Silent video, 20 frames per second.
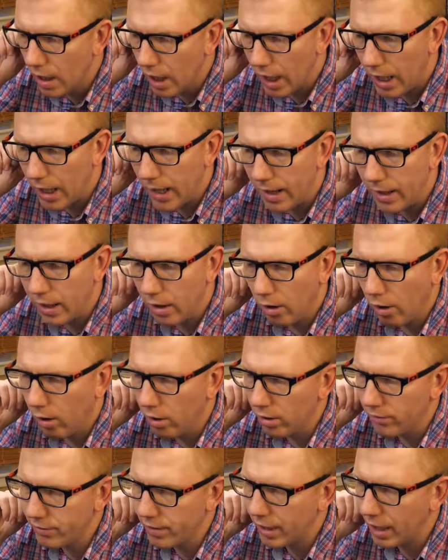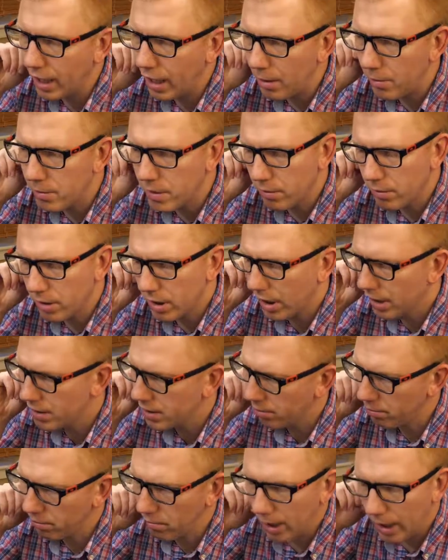and all of the games, there were like
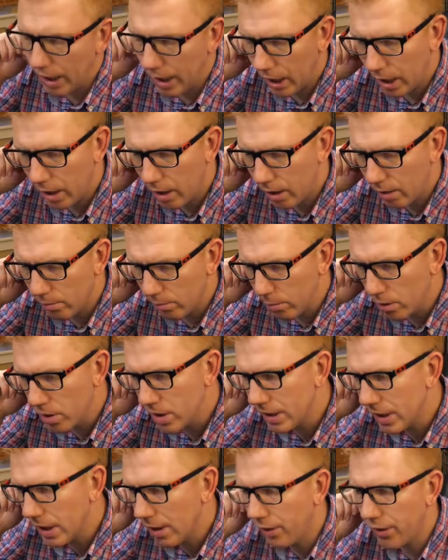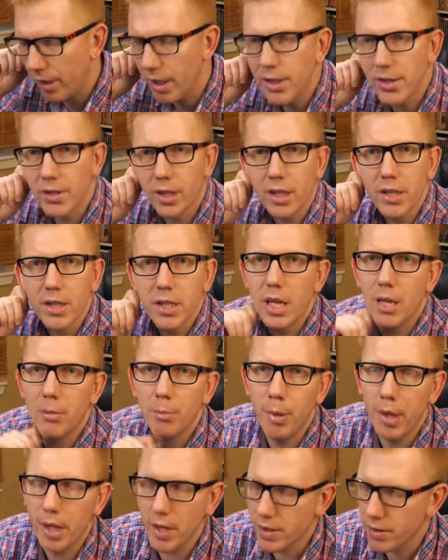some mostly 360 and
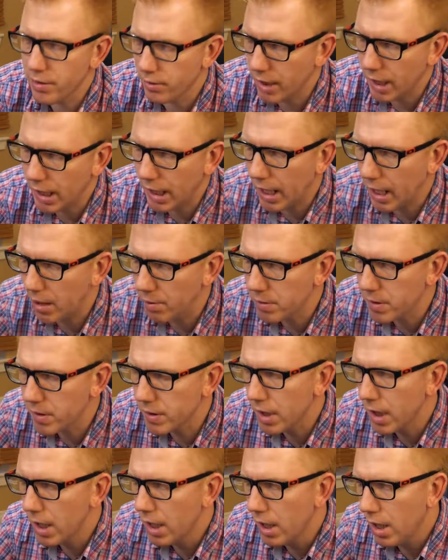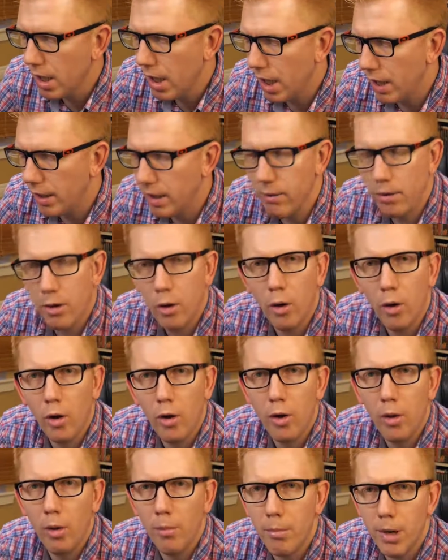PS3 games, and they were
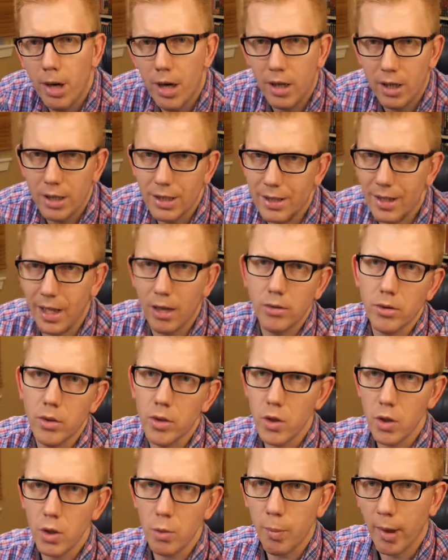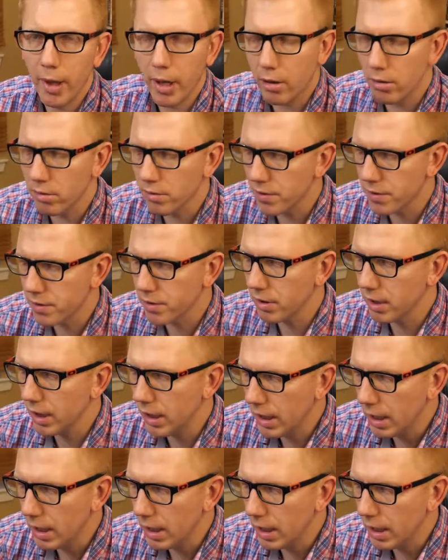all marked down to £2.